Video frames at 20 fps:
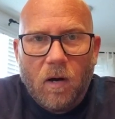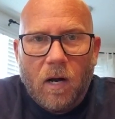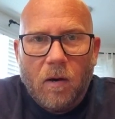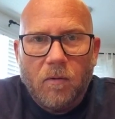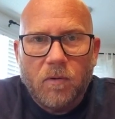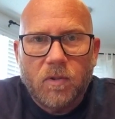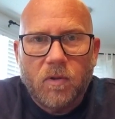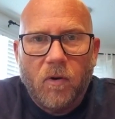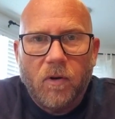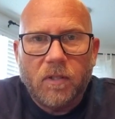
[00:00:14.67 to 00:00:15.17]
I
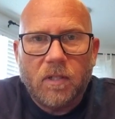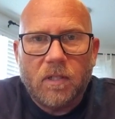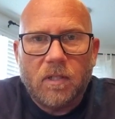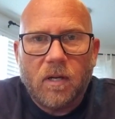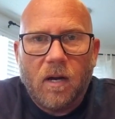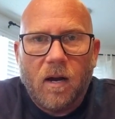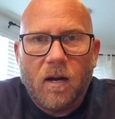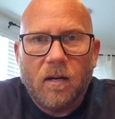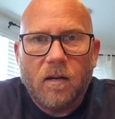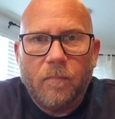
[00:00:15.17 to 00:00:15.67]
was going to
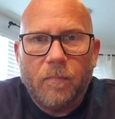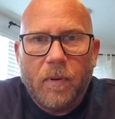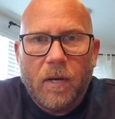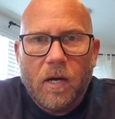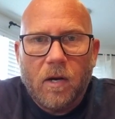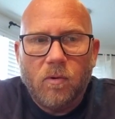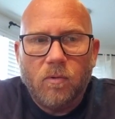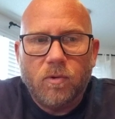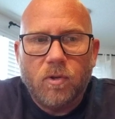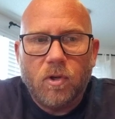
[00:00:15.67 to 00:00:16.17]
talk
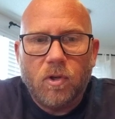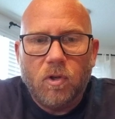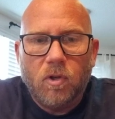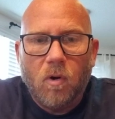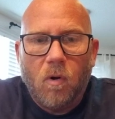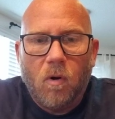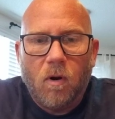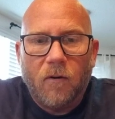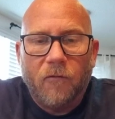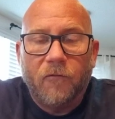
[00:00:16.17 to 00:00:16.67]
about
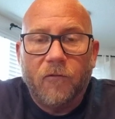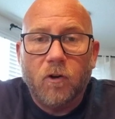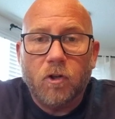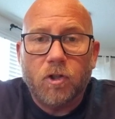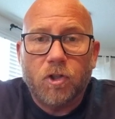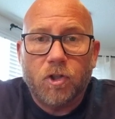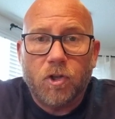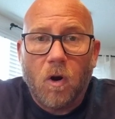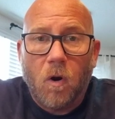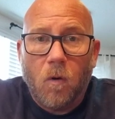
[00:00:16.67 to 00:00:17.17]
your first
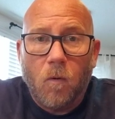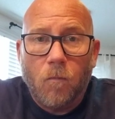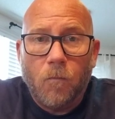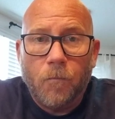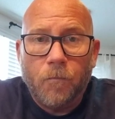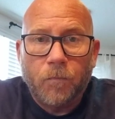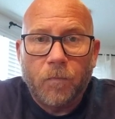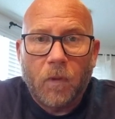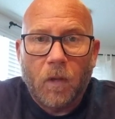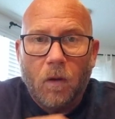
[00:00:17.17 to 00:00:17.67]
show
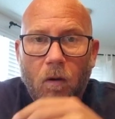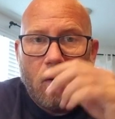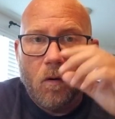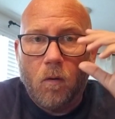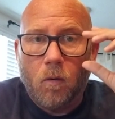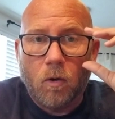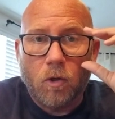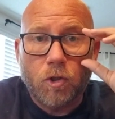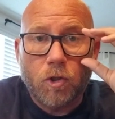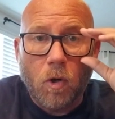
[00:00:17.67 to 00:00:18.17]

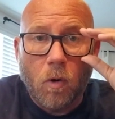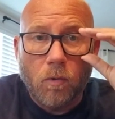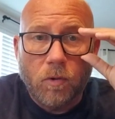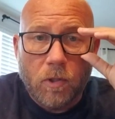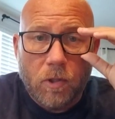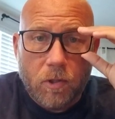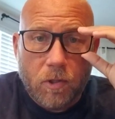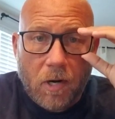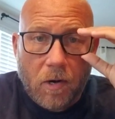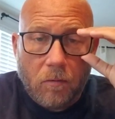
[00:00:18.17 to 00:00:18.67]
or shows
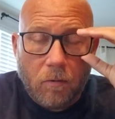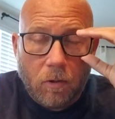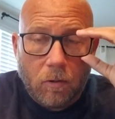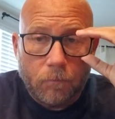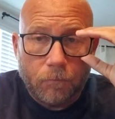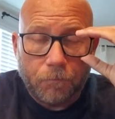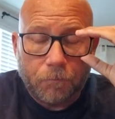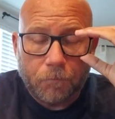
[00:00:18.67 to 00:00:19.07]
in general.